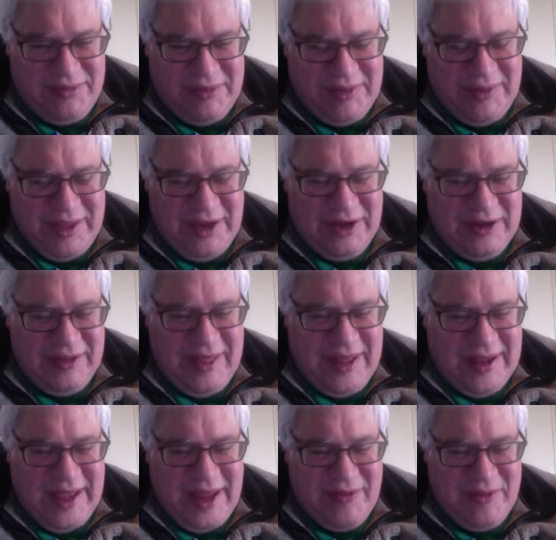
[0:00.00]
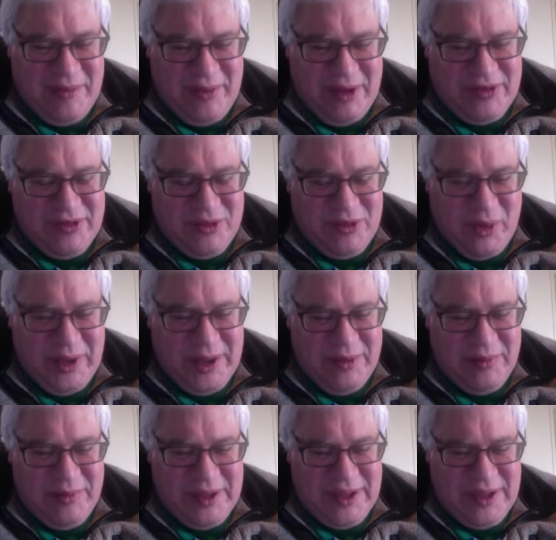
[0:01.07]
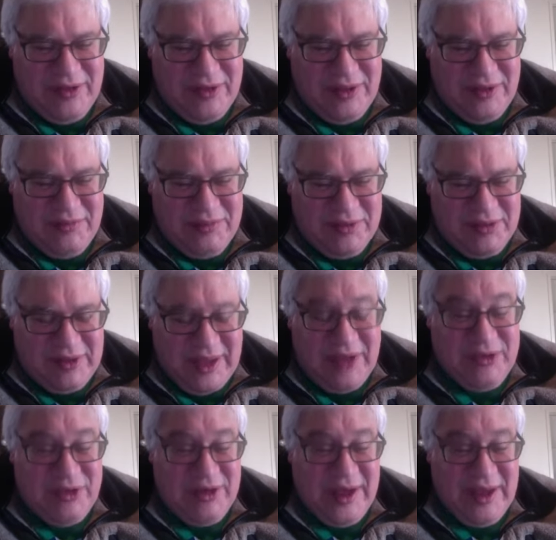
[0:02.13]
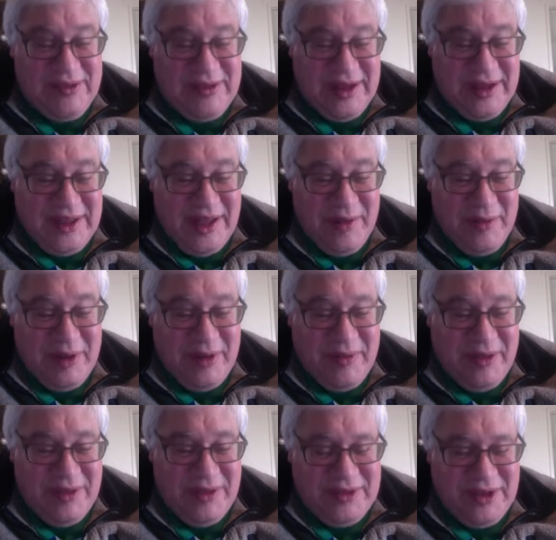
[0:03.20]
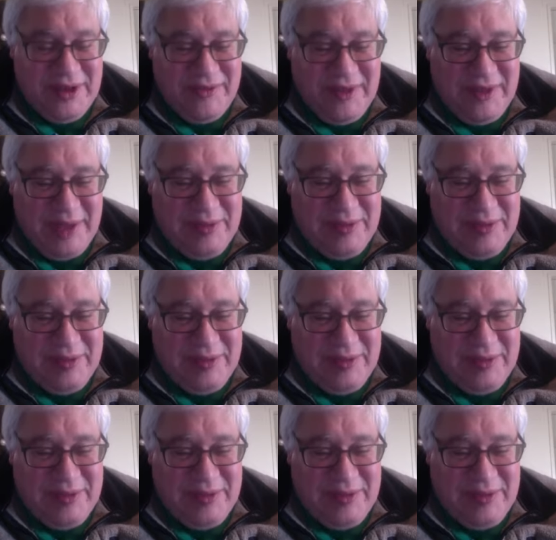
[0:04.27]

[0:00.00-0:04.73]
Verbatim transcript: they looked at that kind of a must-win because of the schedule you guys had coming up, all the tough games.